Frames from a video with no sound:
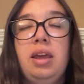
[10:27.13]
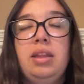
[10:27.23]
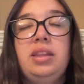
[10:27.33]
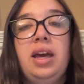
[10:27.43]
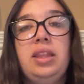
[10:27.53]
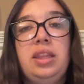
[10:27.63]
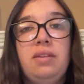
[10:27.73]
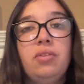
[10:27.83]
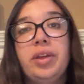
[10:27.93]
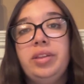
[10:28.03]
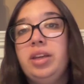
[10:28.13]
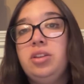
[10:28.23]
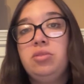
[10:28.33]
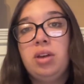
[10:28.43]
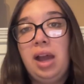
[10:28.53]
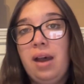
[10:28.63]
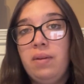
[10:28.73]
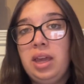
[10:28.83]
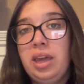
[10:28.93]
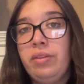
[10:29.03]
that they feel like they do not have
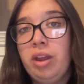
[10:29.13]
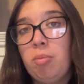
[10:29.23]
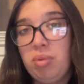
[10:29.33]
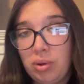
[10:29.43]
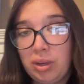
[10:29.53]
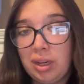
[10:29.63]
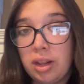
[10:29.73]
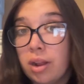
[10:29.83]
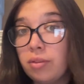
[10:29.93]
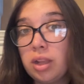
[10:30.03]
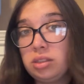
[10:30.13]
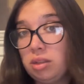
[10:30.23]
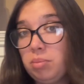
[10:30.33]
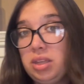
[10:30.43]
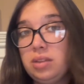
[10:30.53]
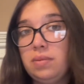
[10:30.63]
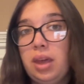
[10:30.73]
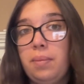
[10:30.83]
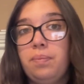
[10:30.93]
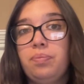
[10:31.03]
it and they are broken and have lost a piece of
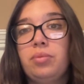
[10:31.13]
them.